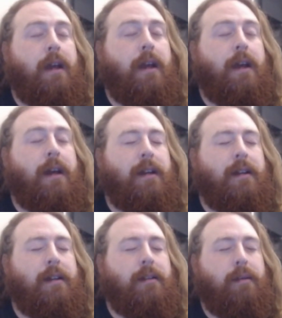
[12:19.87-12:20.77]

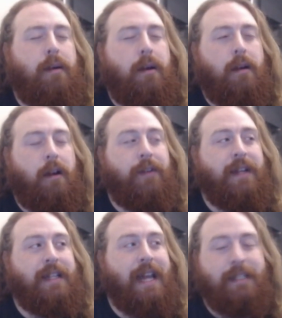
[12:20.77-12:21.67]
I think
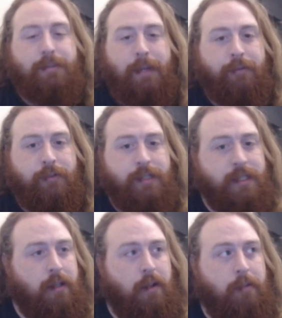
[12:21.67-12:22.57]
next week there isn't
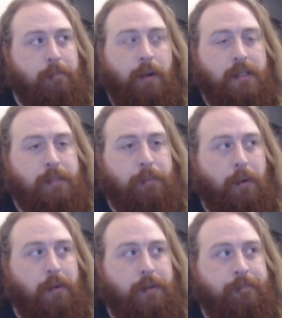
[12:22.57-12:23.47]
a lot of
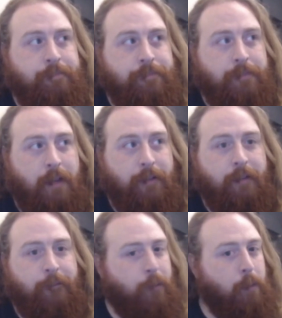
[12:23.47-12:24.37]
motorsport on. I
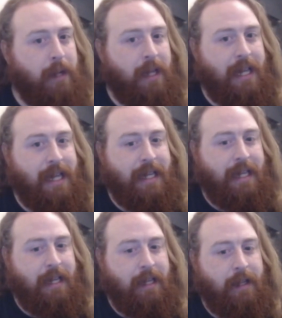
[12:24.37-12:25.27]
think Formula E
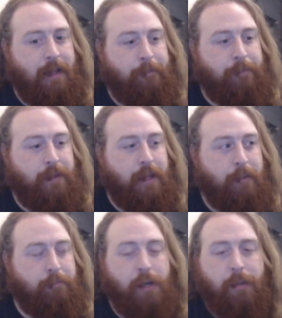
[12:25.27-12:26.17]

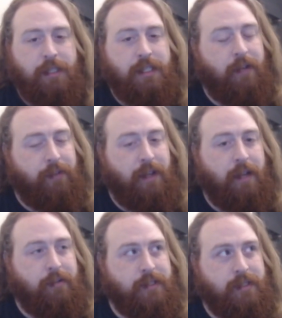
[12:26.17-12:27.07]
and pretty much nothing
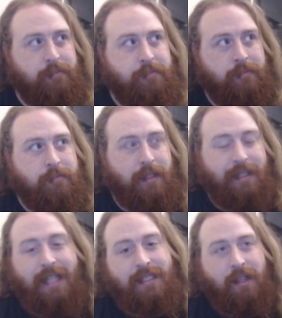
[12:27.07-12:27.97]
else.
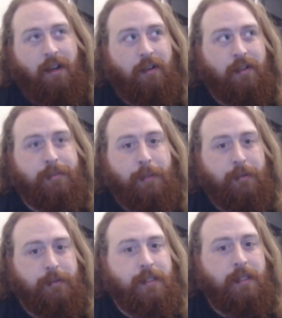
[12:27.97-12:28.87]
NASCAR, I suppose.